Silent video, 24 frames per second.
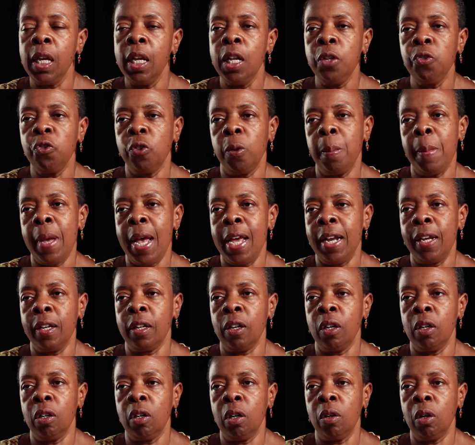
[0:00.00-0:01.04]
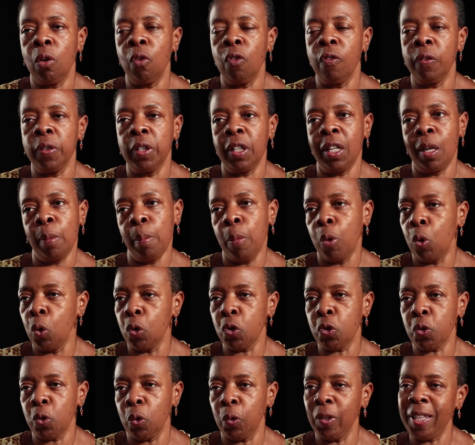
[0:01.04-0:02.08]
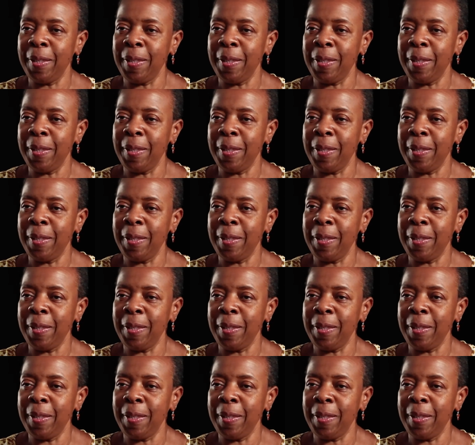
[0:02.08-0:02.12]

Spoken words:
dramatic or overly emotional.